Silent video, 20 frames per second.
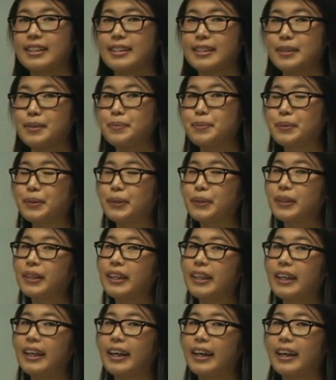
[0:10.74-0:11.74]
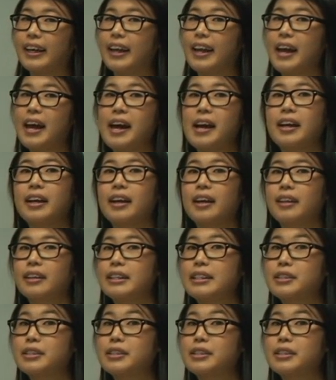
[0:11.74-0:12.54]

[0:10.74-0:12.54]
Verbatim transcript: lesson we were looking at uh,